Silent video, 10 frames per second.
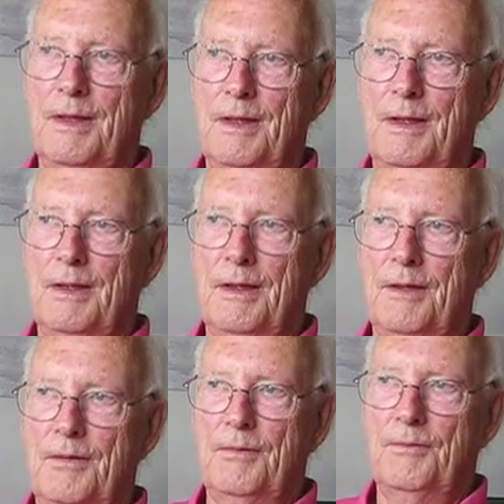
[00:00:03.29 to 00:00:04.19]

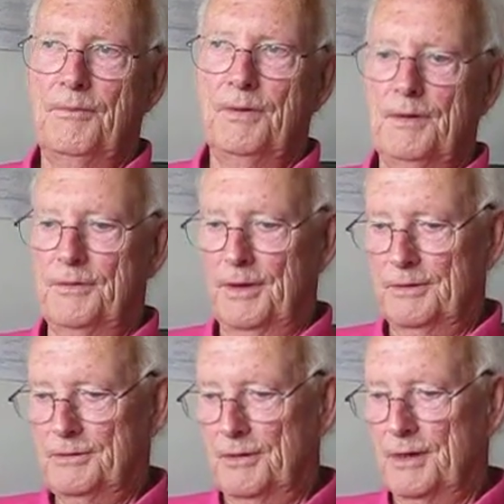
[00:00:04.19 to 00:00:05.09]

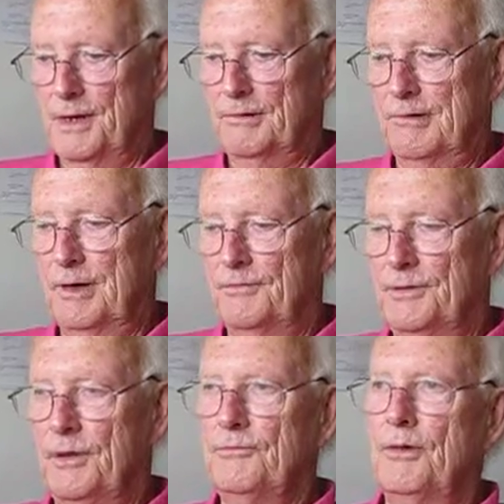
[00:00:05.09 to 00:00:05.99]
with John
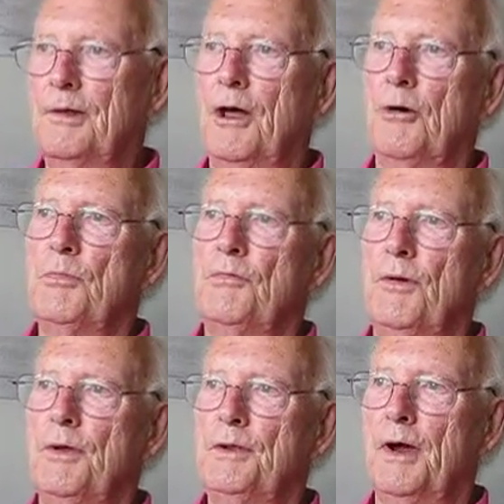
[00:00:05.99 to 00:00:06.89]
Haycraft, not very long
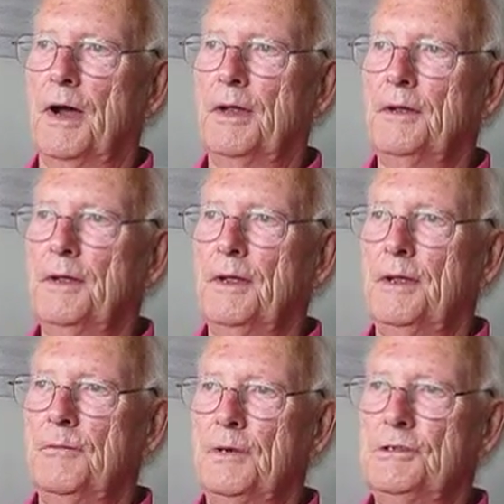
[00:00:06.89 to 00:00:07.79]
before he died,
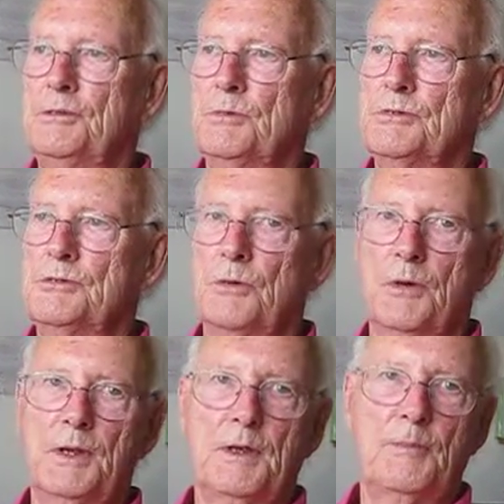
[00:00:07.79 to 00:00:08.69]
in which he was
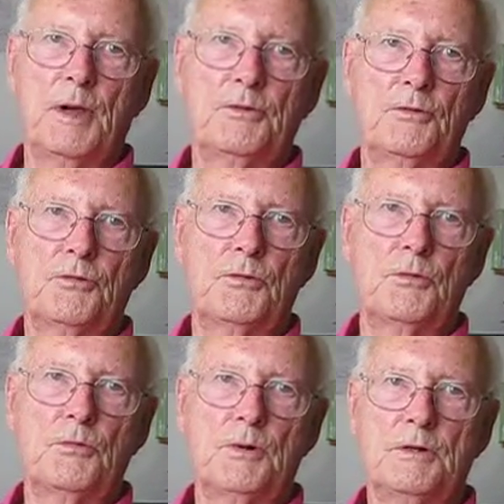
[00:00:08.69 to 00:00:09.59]
talking about a
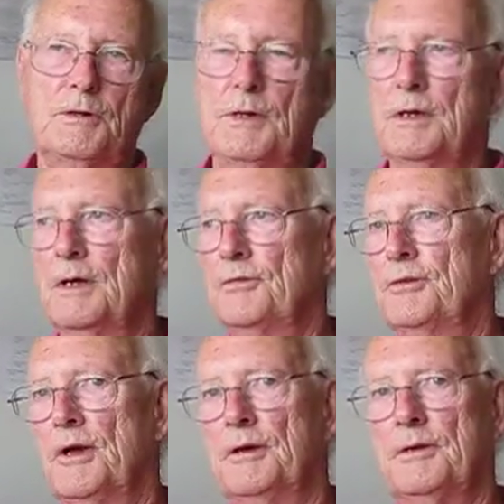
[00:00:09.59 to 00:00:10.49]
school which he had
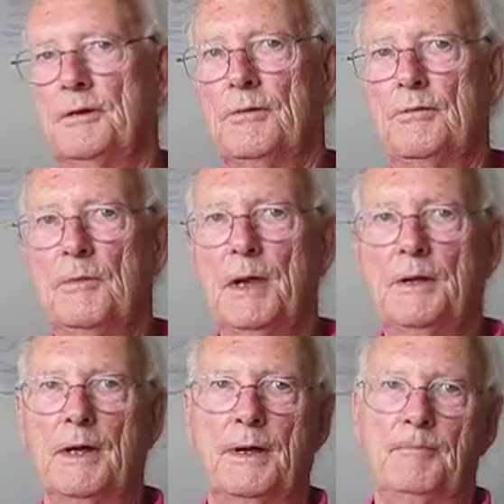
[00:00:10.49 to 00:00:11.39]
started in
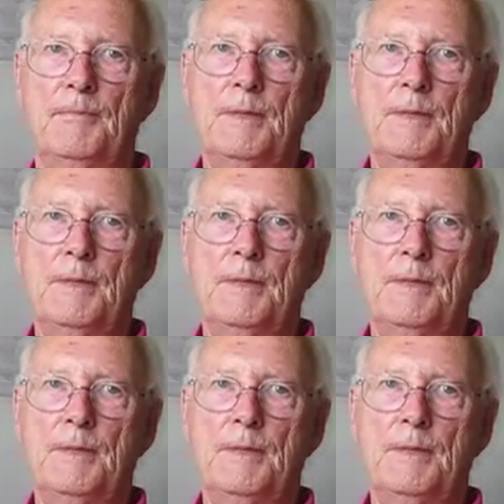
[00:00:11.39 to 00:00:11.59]
Romania.